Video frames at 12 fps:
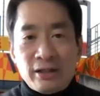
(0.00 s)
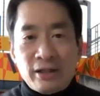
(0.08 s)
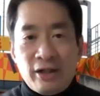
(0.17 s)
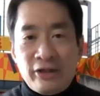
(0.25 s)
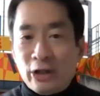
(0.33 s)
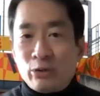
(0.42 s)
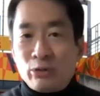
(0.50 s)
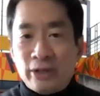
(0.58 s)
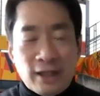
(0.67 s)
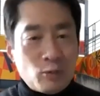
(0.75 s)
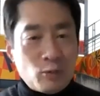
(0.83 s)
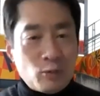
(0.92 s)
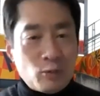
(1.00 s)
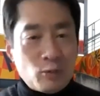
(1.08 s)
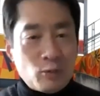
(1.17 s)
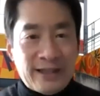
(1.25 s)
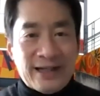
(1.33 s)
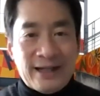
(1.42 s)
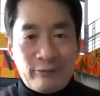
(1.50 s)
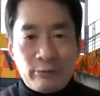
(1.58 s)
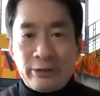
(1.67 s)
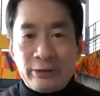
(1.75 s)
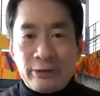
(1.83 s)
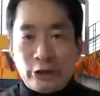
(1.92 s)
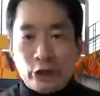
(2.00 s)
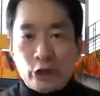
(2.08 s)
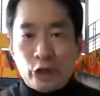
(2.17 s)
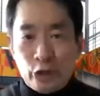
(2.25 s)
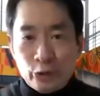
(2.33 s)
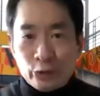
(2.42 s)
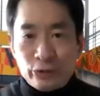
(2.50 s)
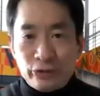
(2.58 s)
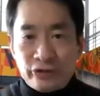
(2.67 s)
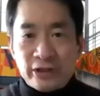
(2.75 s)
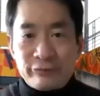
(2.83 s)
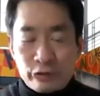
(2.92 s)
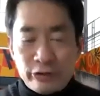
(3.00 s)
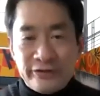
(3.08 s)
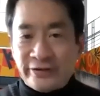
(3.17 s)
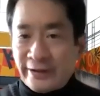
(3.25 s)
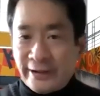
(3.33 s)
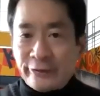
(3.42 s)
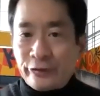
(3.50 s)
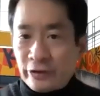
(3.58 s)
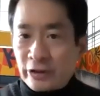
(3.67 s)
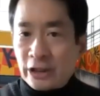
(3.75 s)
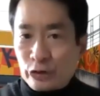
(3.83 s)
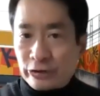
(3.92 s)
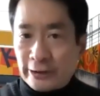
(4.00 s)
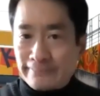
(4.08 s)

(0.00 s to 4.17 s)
although not one had ever been accused of treason against their country.